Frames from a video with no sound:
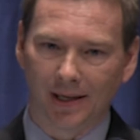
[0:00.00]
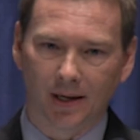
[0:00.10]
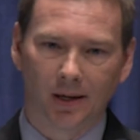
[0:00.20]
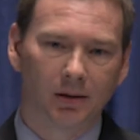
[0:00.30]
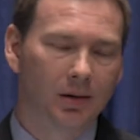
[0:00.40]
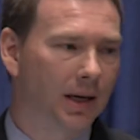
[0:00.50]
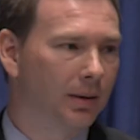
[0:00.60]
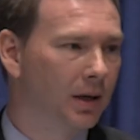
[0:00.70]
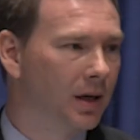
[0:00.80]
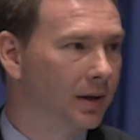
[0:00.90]
Lake
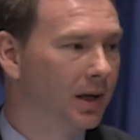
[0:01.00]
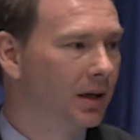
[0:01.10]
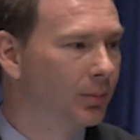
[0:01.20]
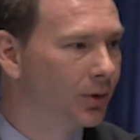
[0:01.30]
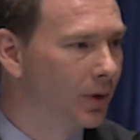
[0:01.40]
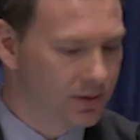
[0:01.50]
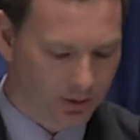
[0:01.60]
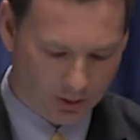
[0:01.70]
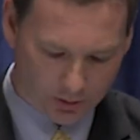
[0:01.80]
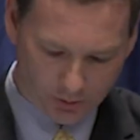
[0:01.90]
Kemp, uh, Kickapoo
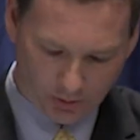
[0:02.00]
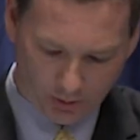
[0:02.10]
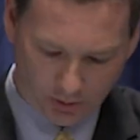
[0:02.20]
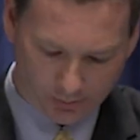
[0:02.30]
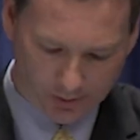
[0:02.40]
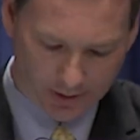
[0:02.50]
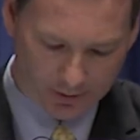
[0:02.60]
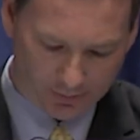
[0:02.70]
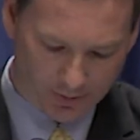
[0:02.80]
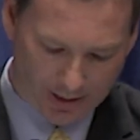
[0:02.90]
as the control
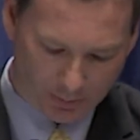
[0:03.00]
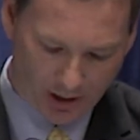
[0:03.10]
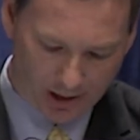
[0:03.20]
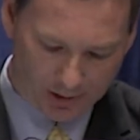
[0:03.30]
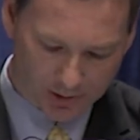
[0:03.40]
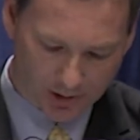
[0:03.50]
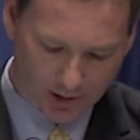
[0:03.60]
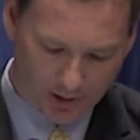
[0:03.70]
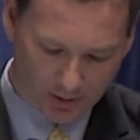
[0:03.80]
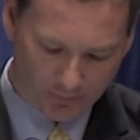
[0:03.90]
uh, for that pilot
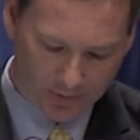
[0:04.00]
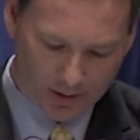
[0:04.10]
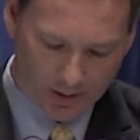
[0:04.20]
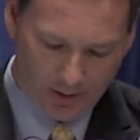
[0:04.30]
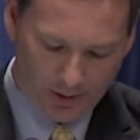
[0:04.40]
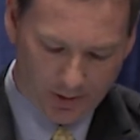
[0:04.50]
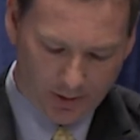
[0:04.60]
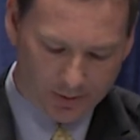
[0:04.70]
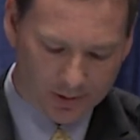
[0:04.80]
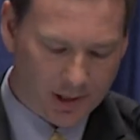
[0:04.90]
study.
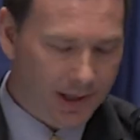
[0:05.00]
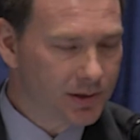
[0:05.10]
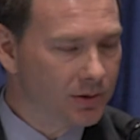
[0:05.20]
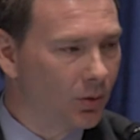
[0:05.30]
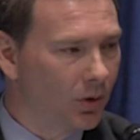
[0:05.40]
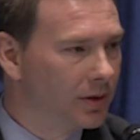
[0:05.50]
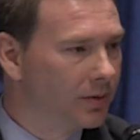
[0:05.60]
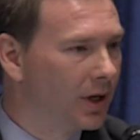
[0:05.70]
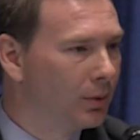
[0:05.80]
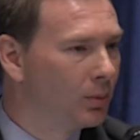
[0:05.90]
the Texas Water
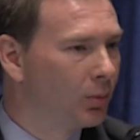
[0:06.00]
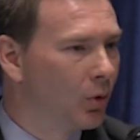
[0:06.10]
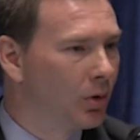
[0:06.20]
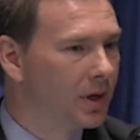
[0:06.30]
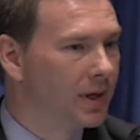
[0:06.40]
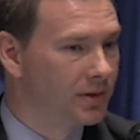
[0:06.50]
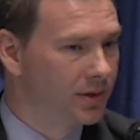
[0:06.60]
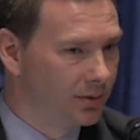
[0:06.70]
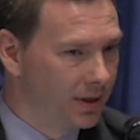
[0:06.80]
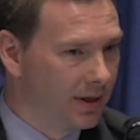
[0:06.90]
Development Board is
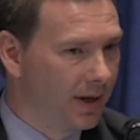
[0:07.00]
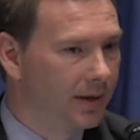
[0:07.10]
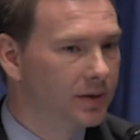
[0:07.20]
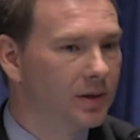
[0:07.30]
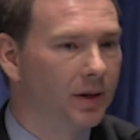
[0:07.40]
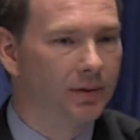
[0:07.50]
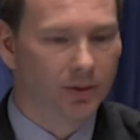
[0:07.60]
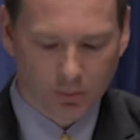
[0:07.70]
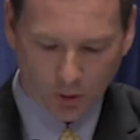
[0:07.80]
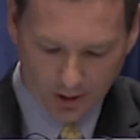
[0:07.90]
doing that
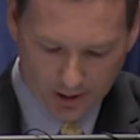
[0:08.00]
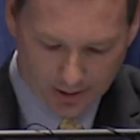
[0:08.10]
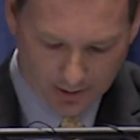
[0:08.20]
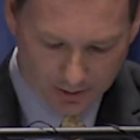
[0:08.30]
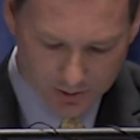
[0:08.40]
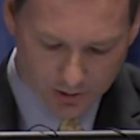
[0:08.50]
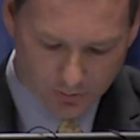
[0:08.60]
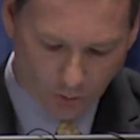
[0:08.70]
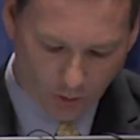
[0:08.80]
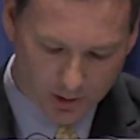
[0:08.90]
third-party analysis
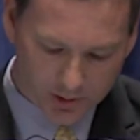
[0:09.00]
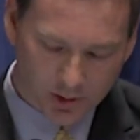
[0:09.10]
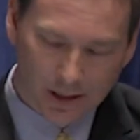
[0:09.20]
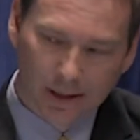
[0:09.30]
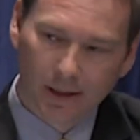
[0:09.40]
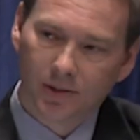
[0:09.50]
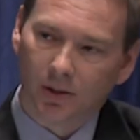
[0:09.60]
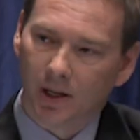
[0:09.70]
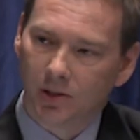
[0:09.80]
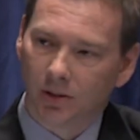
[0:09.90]
for us.
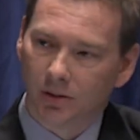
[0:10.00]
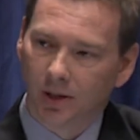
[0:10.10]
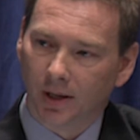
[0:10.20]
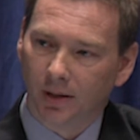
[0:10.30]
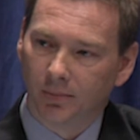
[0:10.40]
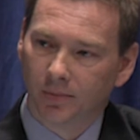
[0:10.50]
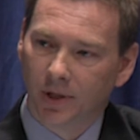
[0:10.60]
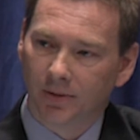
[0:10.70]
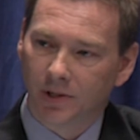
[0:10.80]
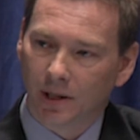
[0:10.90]
So they should uh,
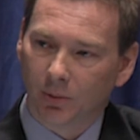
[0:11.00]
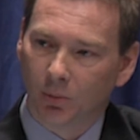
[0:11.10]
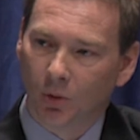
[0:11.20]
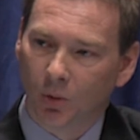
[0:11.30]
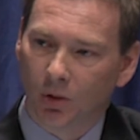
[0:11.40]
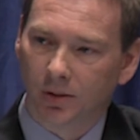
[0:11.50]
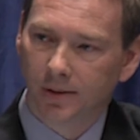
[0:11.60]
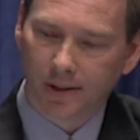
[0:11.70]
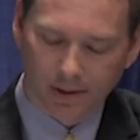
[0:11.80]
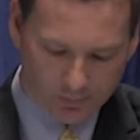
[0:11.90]
give us that
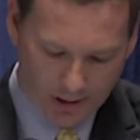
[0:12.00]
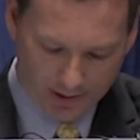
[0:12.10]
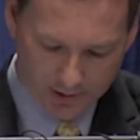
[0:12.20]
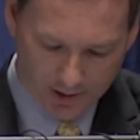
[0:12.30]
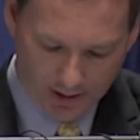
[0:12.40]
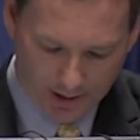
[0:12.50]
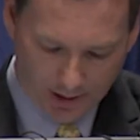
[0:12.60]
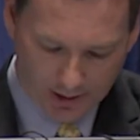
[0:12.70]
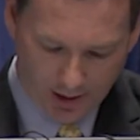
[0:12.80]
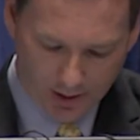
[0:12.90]
report, uh, like I said,
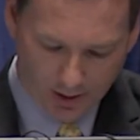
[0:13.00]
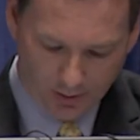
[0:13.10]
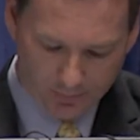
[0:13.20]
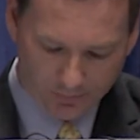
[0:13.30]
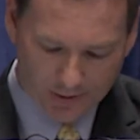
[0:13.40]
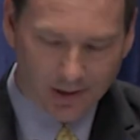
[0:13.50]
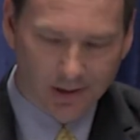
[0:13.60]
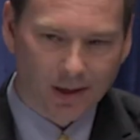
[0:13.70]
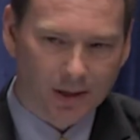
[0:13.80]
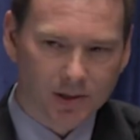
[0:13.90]
any day now.
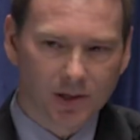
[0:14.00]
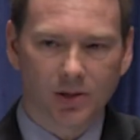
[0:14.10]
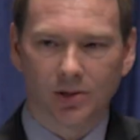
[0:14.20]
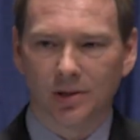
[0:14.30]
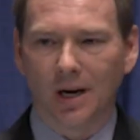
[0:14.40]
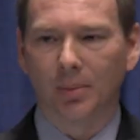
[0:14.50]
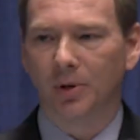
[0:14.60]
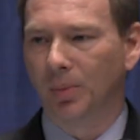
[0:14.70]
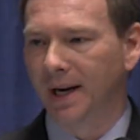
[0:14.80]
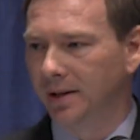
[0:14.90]
Now, a decision's not
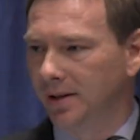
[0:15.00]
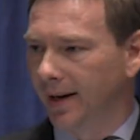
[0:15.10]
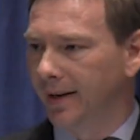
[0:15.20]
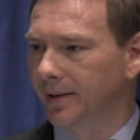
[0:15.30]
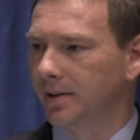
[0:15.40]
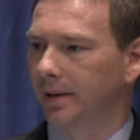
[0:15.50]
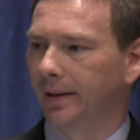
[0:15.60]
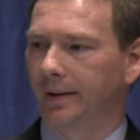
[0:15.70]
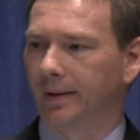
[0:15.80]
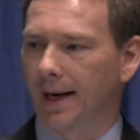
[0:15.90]
been made yet
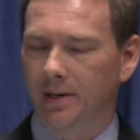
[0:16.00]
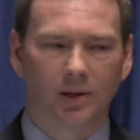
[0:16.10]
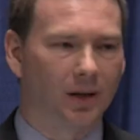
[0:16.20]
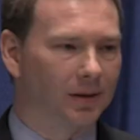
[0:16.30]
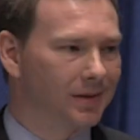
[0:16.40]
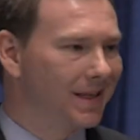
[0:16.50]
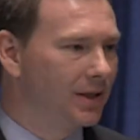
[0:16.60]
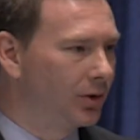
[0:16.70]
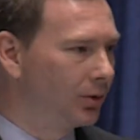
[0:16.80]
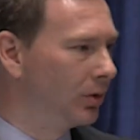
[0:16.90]
uh, as to
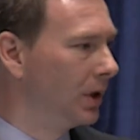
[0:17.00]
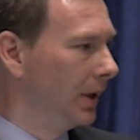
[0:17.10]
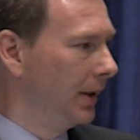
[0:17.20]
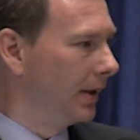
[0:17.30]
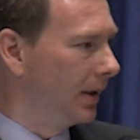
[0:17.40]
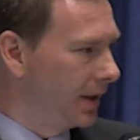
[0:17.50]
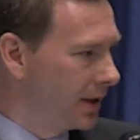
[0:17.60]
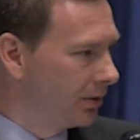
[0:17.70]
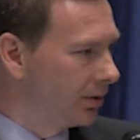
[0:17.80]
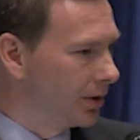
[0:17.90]
continue uh,
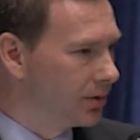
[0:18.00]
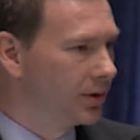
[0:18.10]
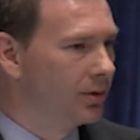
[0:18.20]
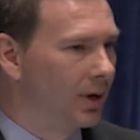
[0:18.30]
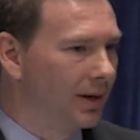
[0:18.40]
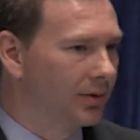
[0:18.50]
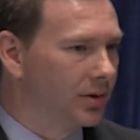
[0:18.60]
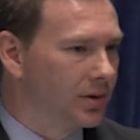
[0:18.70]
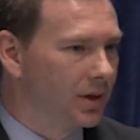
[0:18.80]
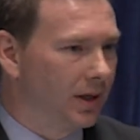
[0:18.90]
either of those two
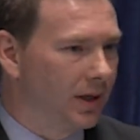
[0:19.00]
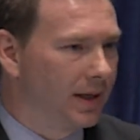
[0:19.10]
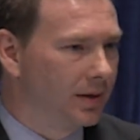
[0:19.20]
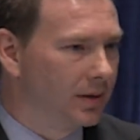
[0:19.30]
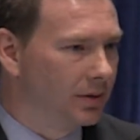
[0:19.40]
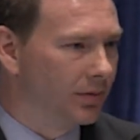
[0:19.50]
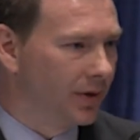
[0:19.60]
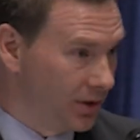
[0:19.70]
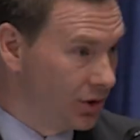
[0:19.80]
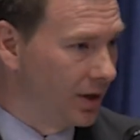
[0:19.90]
efforts uh, into
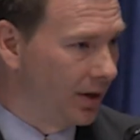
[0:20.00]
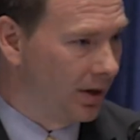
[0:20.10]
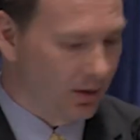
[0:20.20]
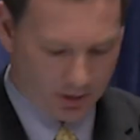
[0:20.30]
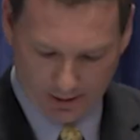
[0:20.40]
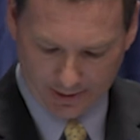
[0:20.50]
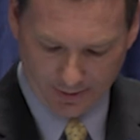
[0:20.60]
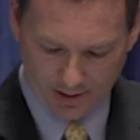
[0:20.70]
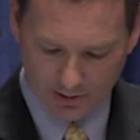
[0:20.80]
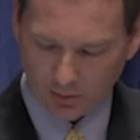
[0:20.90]
this year.
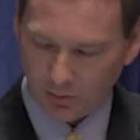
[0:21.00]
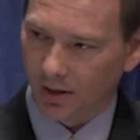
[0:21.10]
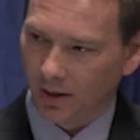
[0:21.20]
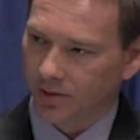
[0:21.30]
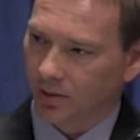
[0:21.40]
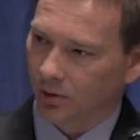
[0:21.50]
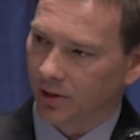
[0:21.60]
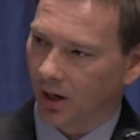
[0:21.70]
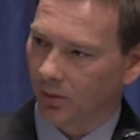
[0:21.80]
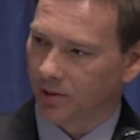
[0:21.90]
Uh, that's something else that we'll
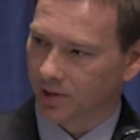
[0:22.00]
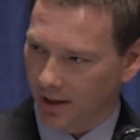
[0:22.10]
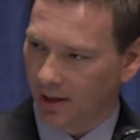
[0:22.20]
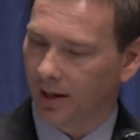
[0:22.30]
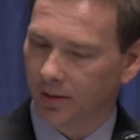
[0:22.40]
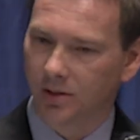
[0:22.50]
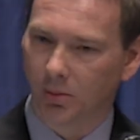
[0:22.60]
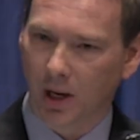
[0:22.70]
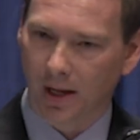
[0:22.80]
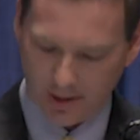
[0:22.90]
talk to City Council
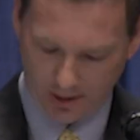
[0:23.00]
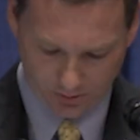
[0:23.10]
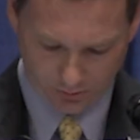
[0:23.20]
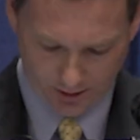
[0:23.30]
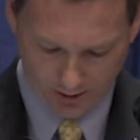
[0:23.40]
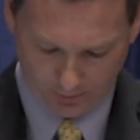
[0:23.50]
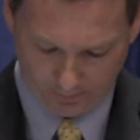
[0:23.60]
about next week.